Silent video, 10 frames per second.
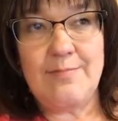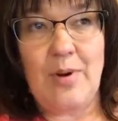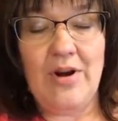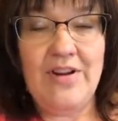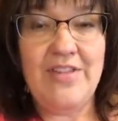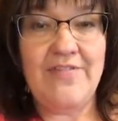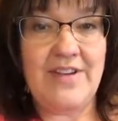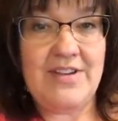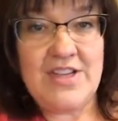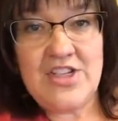part of the
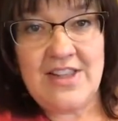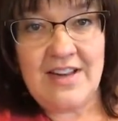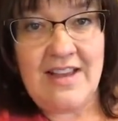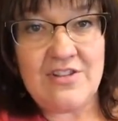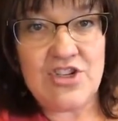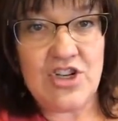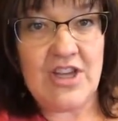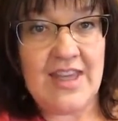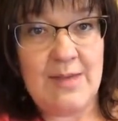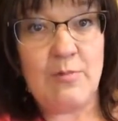foundation that allows you to
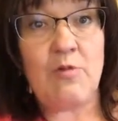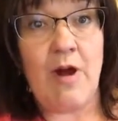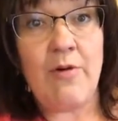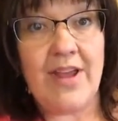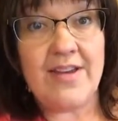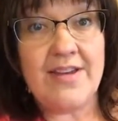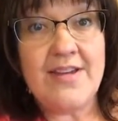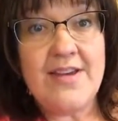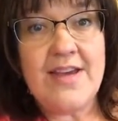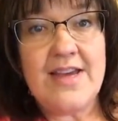keep growing
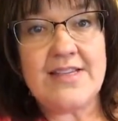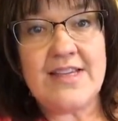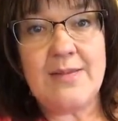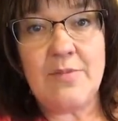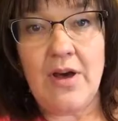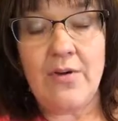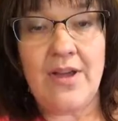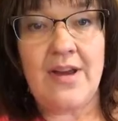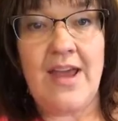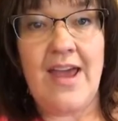and to keep
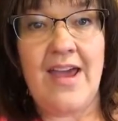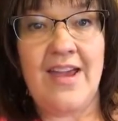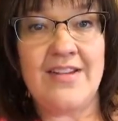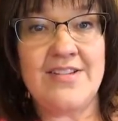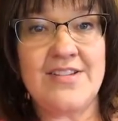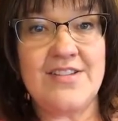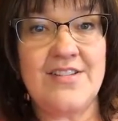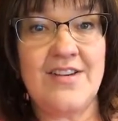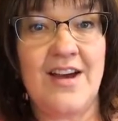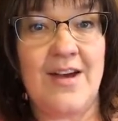going and
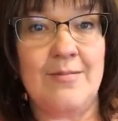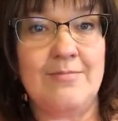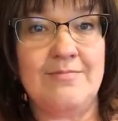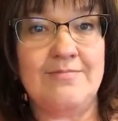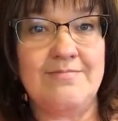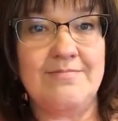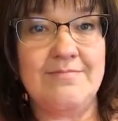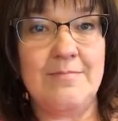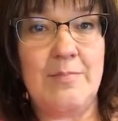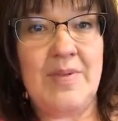
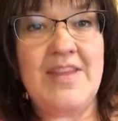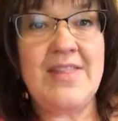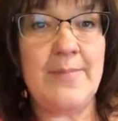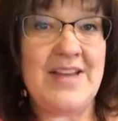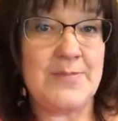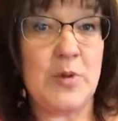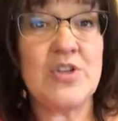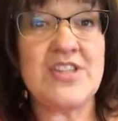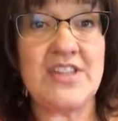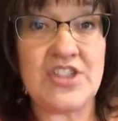being the best
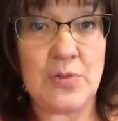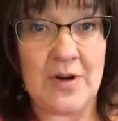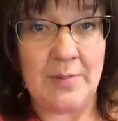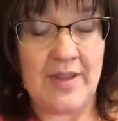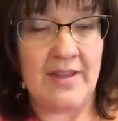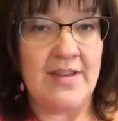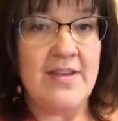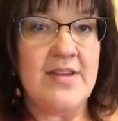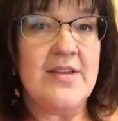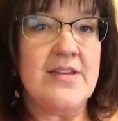person that you want to be.
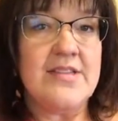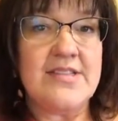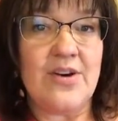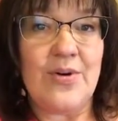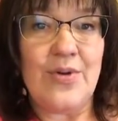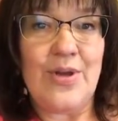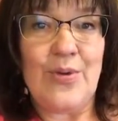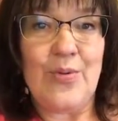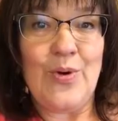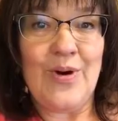So,
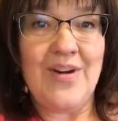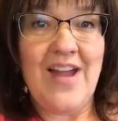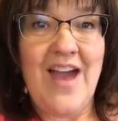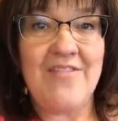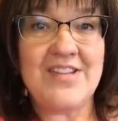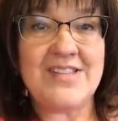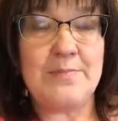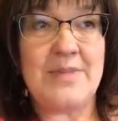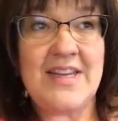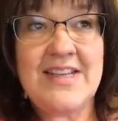we're having
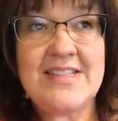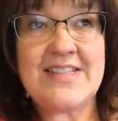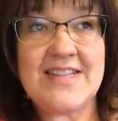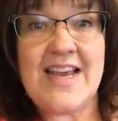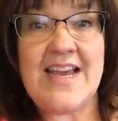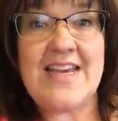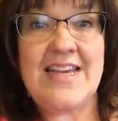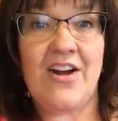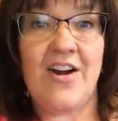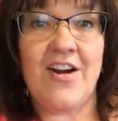some meetings today
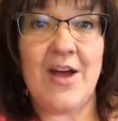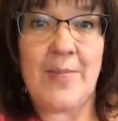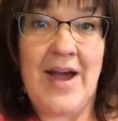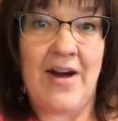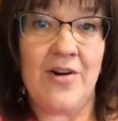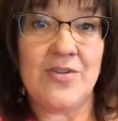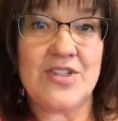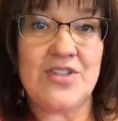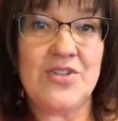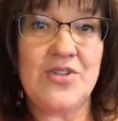here about,